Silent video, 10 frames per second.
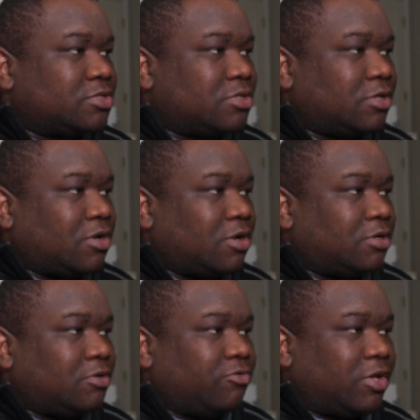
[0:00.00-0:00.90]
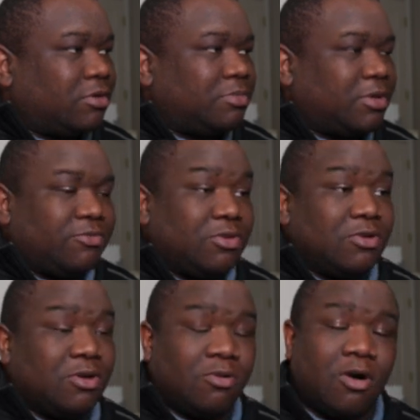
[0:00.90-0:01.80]
click on Develop if you
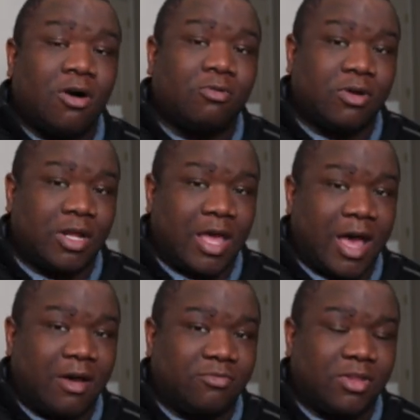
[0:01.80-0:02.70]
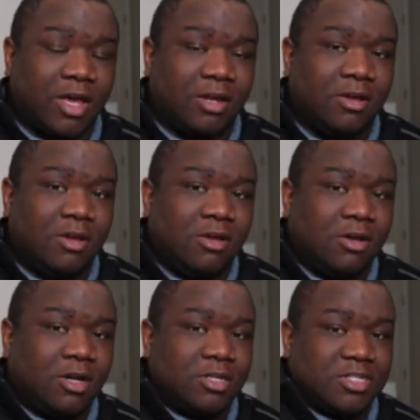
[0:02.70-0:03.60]
don't already have that
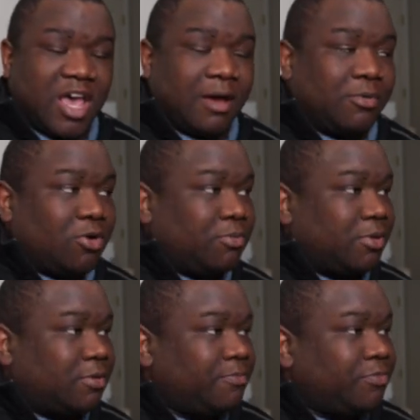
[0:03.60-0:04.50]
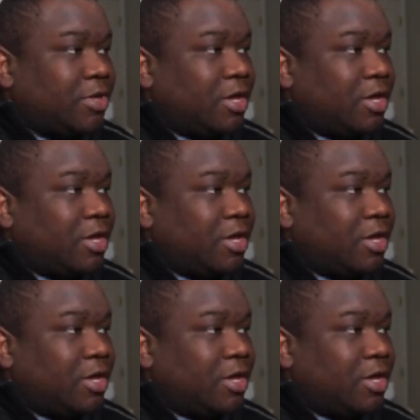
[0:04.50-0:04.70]
uh, tab open.